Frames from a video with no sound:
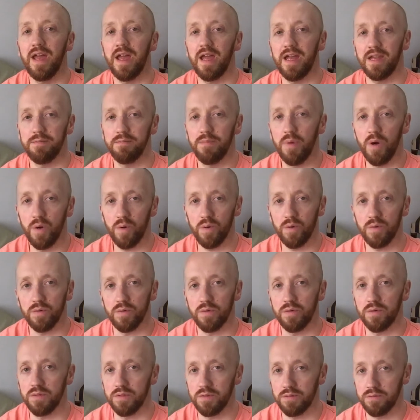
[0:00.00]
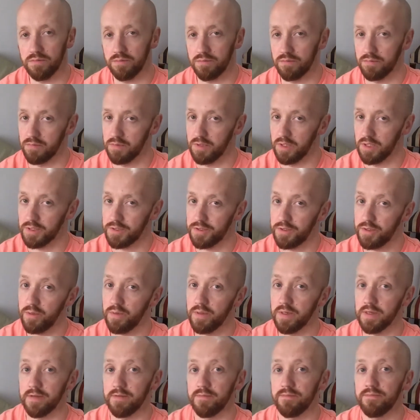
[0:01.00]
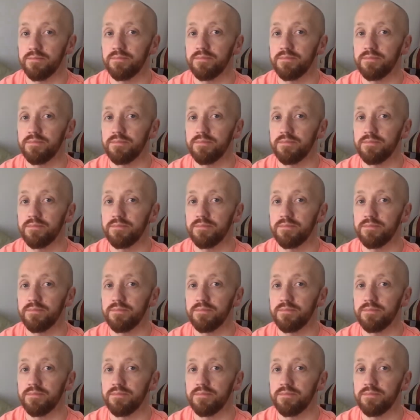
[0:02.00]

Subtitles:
and må. Let's do it.